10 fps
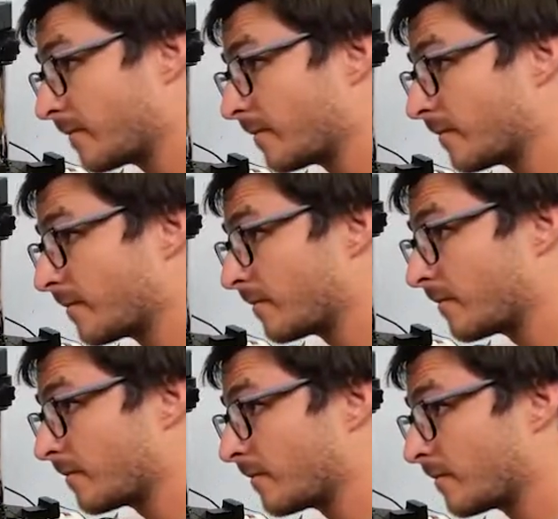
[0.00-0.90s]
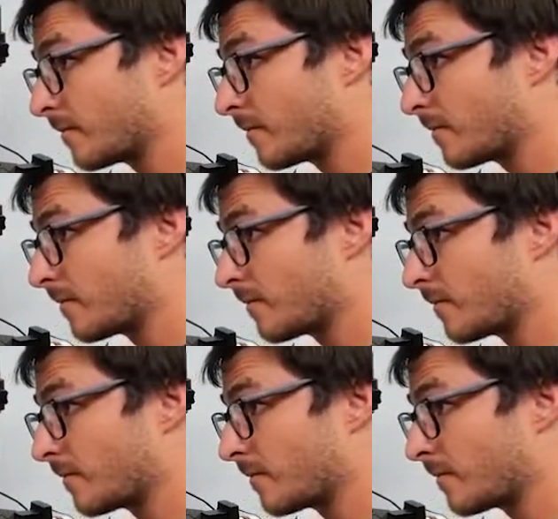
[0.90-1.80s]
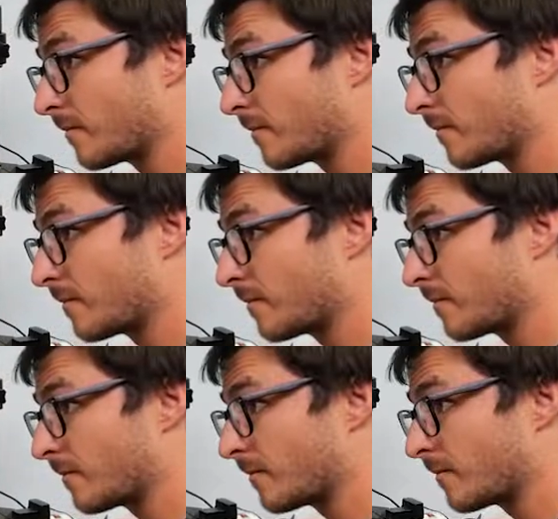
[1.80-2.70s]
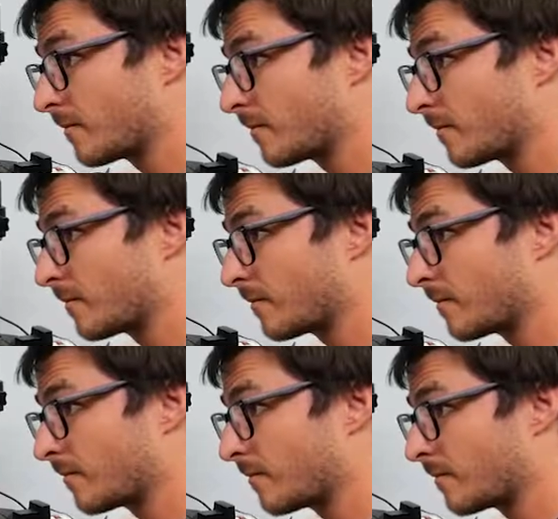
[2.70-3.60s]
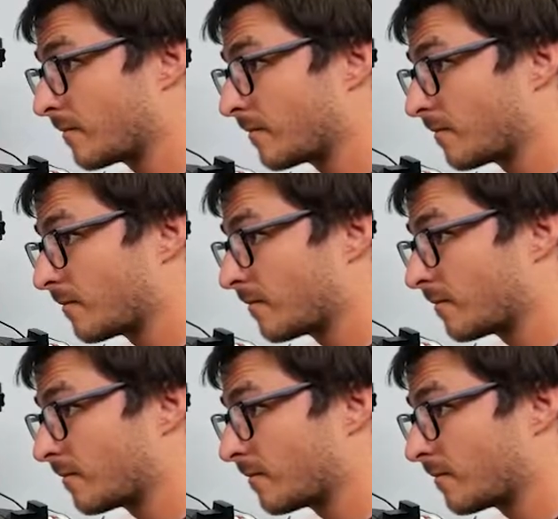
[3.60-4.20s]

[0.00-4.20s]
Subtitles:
(no one is talking)